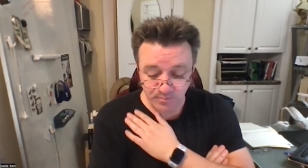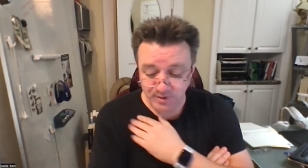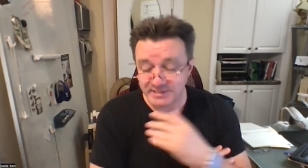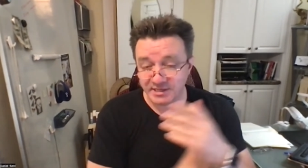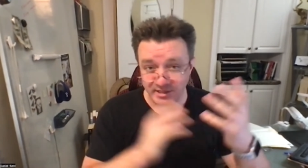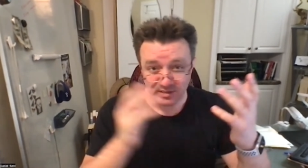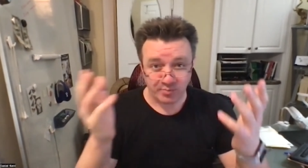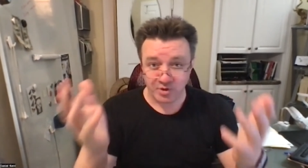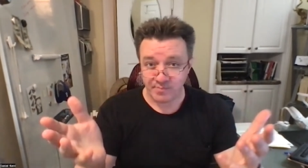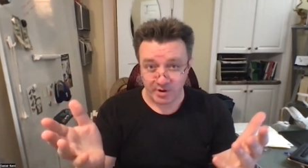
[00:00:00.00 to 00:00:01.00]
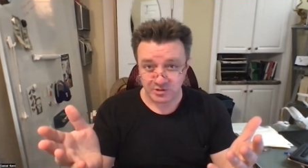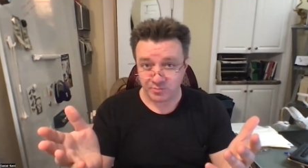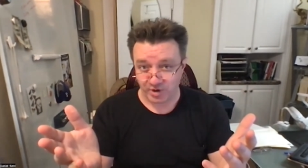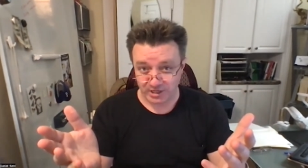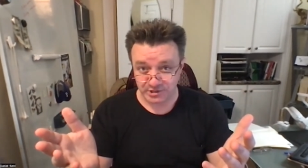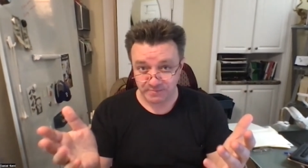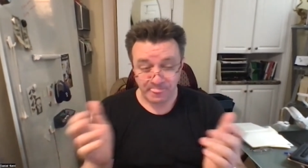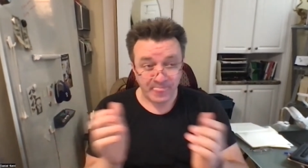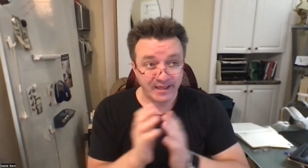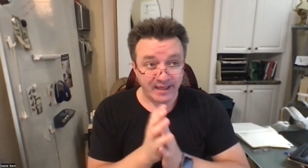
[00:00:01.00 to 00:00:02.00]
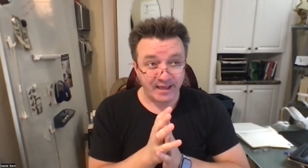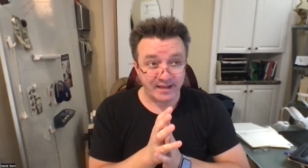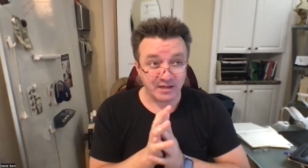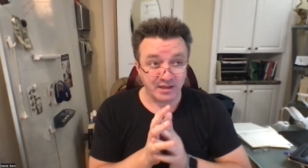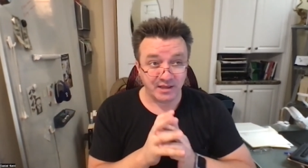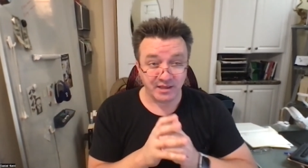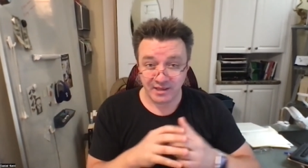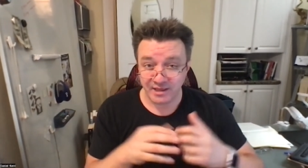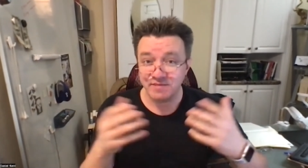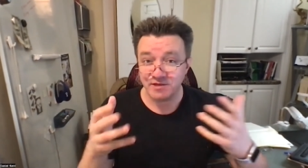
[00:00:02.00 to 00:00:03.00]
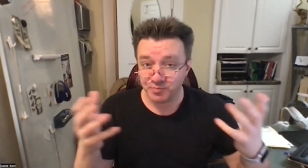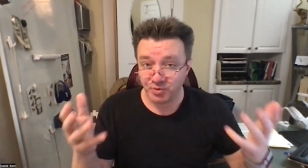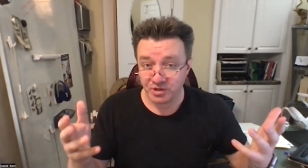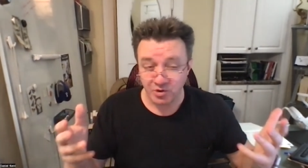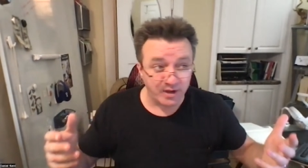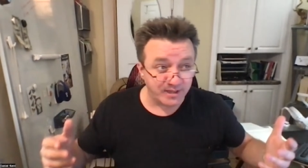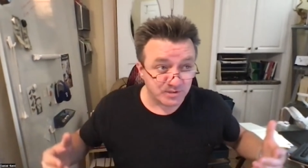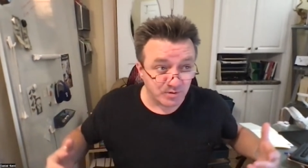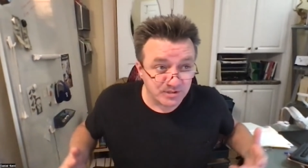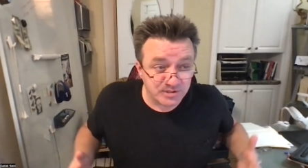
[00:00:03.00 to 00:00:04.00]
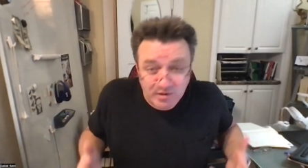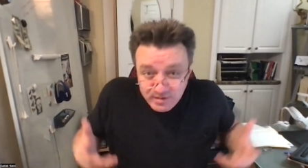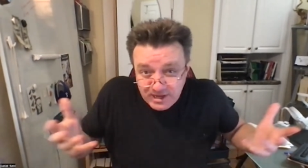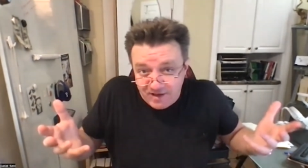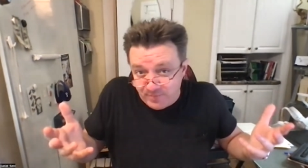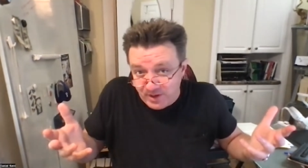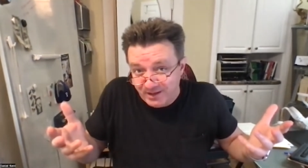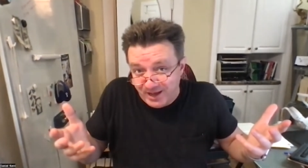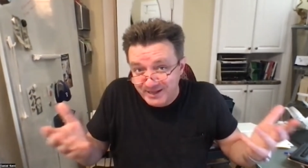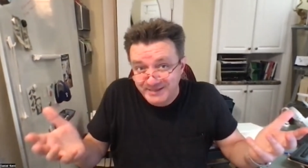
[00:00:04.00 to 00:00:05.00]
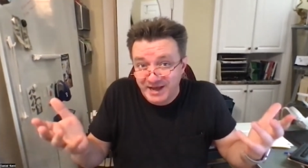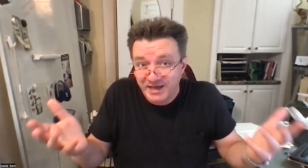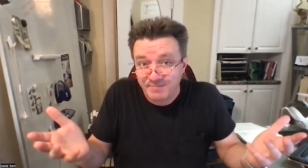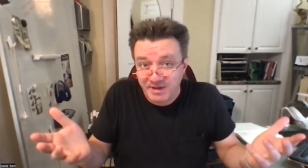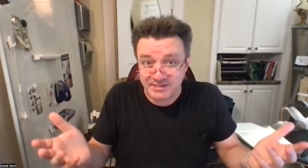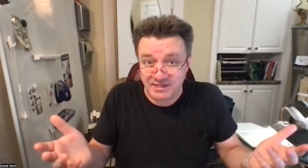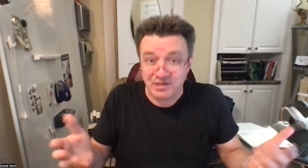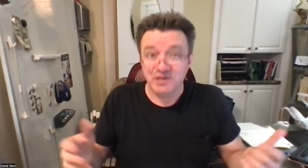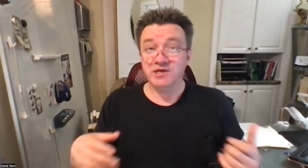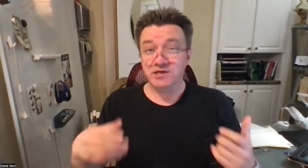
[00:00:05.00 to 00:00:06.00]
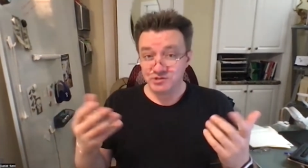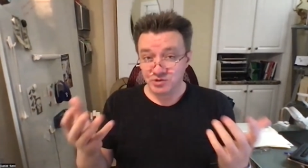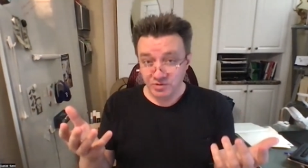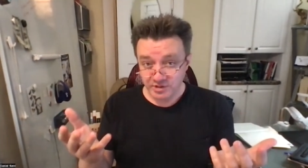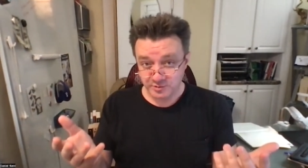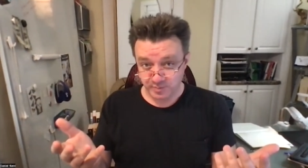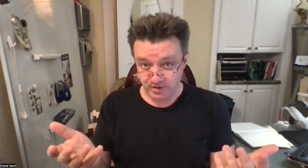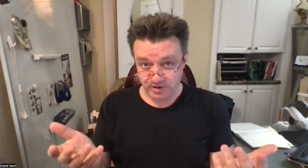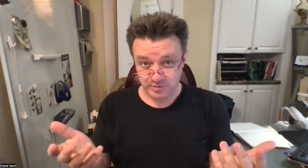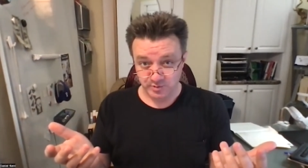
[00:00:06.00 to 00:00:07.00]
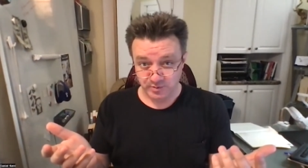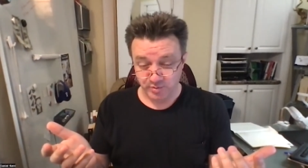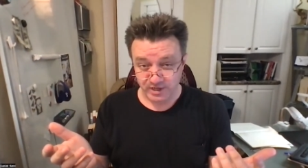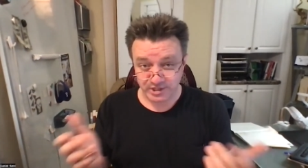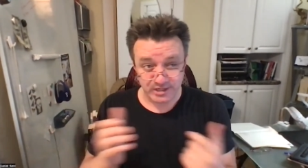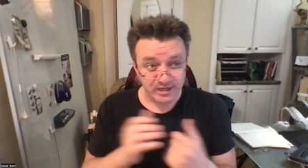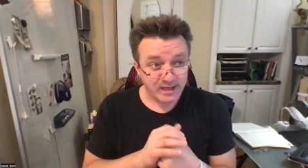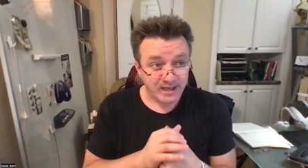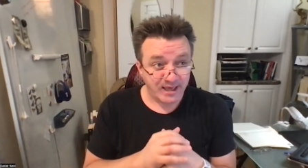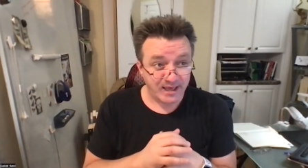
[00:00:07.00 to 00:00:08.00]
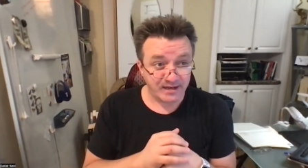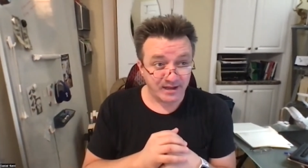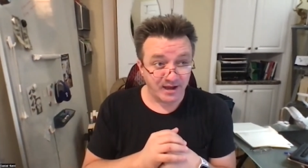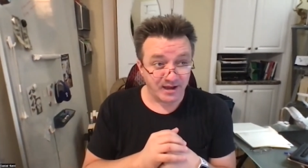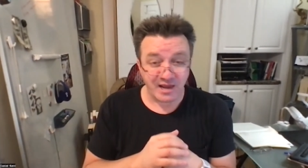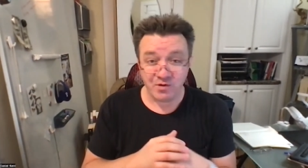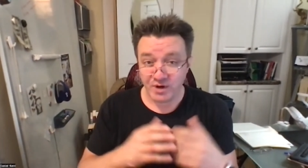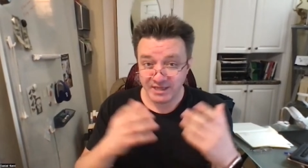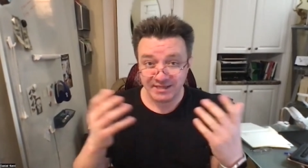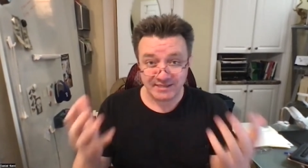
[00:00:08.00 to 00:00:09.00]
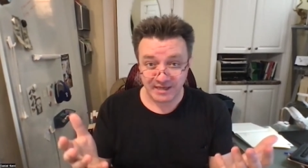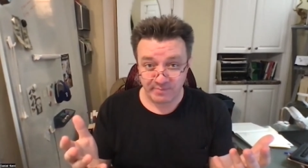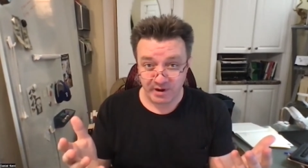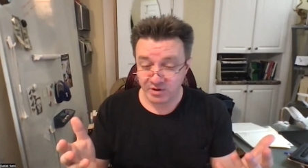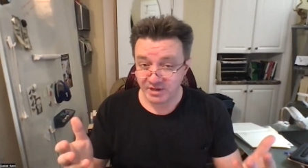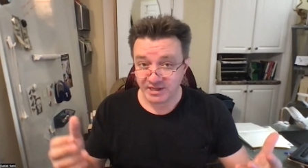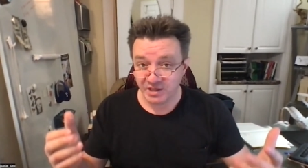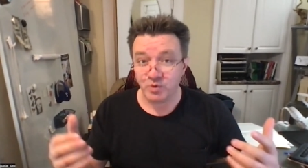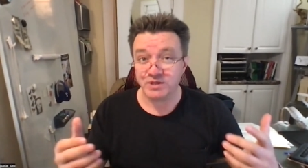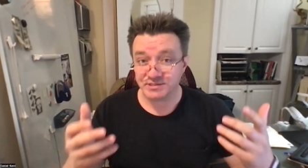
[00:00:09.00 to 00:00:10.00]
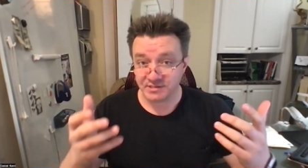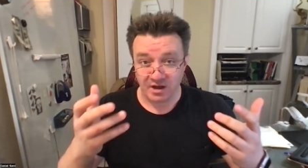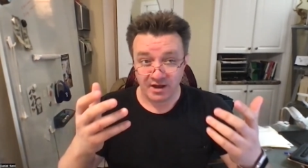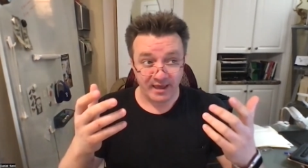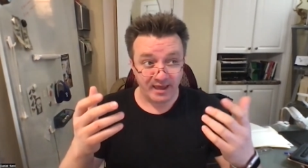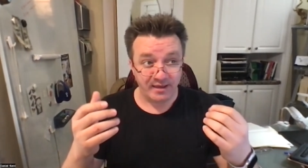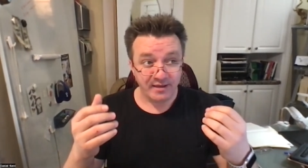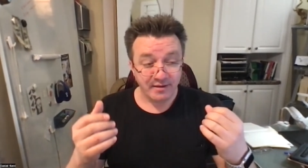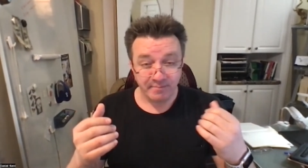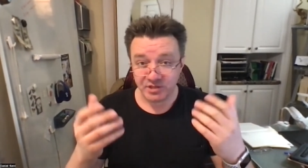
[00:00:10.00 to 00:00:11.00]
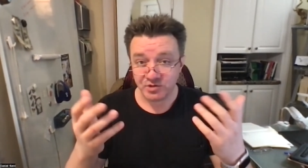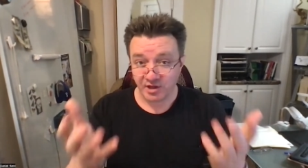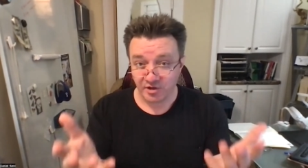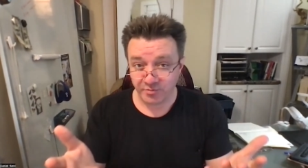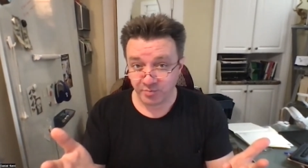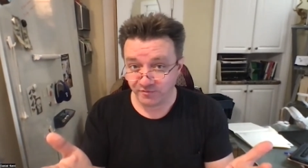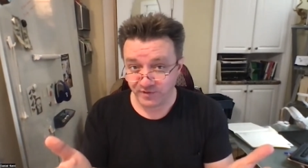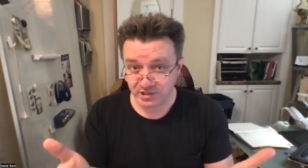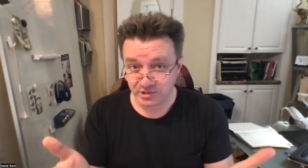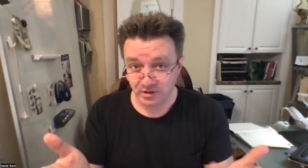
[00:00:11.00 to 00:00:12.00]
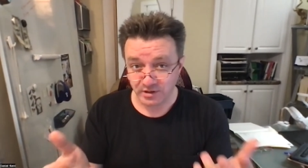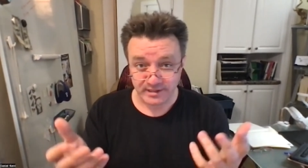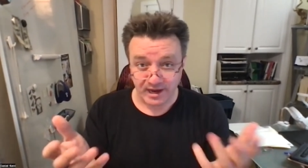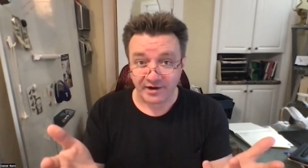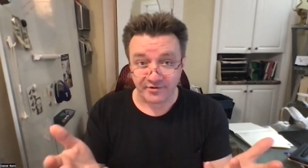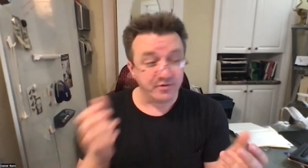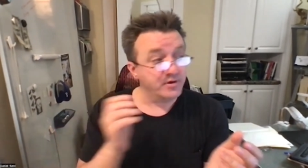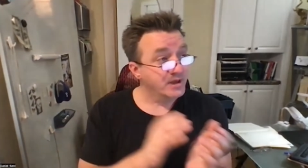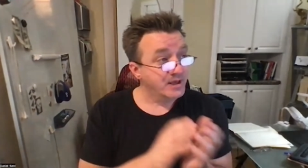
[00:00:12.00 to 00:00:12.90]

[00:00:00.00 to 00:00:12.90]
Basically, it's a book about depression. And in this book, Johann sort of starts off by kind of documenting his own experience with depression and kind of what he did about it. And he went and saw a mental health professional, a doctor,